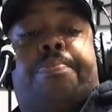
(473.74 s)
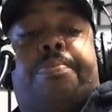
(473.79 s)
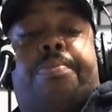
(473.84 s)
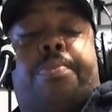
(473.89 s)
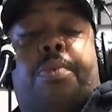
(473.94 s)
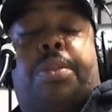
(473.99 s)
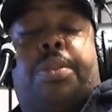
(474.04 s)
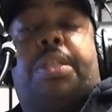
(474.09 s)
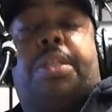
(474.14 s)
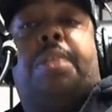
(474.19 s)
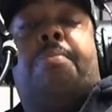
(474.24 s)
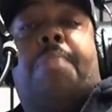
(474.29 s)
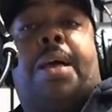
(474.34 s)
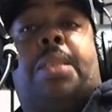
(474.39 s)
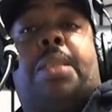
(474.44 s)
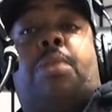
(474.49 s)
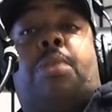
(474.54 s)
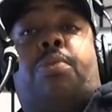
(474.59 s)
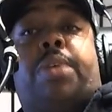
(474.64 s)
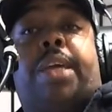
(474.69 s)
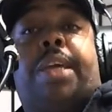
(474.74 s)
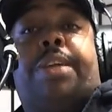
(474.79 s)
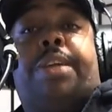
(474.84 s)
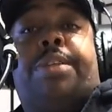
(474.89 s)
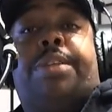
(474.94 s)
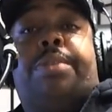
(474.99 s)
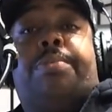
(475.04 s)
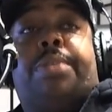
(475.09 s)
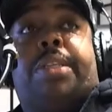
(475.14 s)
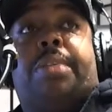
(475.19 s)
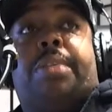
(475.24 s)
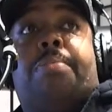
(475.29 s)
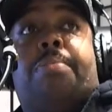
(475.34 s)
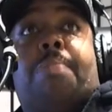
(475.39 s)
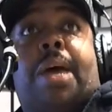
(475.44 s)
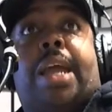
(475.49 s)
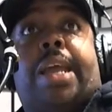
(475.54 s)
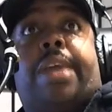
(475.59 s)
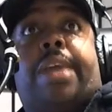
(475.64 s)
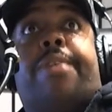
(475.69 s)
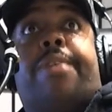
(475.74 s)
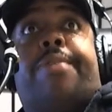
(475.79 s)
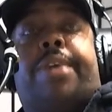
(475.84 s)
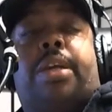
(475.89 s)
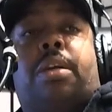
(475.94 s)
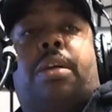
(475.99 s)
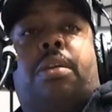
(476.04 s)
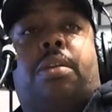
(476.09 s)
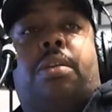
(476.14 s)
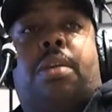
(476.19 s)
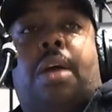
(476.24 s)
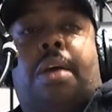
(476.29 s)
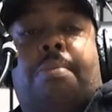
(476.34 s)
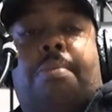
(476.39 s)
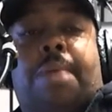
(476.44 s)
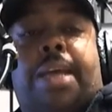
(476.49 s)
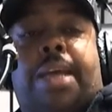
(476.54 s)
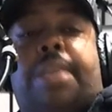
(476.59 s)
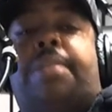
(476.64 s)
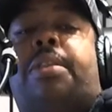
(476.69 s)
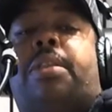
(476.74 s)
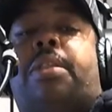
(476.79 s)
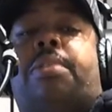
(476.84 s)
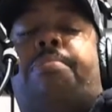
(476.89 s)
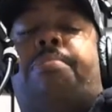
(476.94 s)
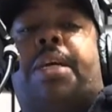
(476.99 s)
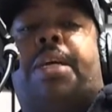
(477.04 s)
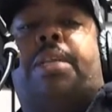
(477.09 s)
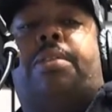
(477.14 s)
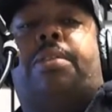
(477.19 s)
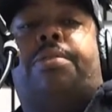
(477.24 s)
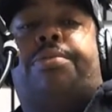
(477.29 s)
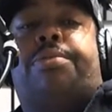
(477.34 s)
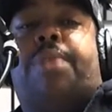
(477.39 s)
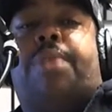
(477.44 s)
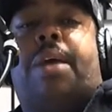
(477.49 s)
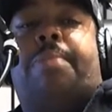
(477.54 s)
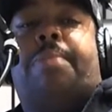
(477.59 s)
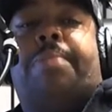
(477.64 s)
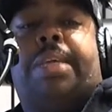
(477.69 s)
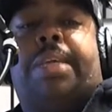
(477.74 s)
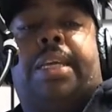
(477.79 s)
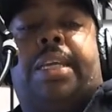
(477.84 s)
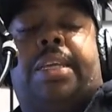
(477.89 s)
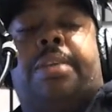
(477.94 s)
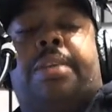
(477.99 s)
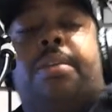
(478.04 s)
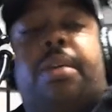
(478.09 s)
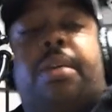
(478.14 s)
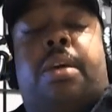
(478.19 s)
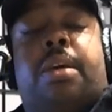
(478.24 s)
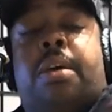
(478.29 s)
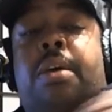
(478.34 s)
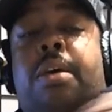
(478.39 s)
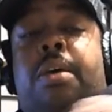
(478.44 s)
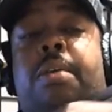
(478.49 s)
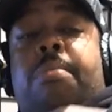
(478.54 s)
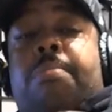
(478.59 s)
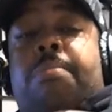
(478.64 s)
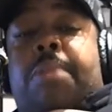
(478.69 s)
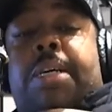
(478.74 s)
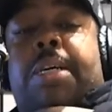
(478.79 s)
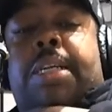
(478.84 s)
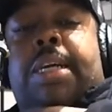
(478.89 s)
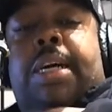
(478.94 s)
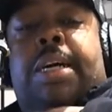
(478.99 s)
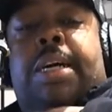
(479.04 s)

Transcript: within my location, within my area. I had to make a little drive to get it. But,